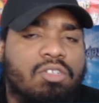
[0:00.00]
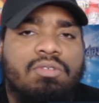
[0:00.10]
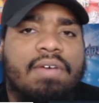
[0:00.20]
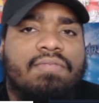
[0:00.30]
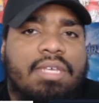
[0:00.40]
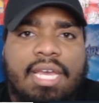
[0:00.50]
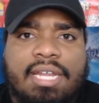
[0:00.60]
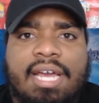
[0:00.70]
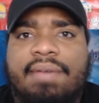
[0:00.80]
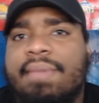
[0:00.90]
you definitely can.
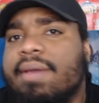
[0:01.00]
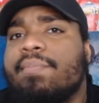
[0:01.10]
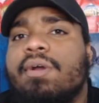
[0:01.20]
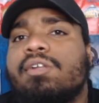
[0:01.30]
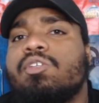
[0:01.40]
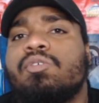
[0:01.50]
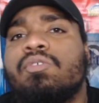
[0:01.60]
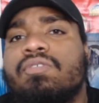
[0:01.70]
I can make a part 2 if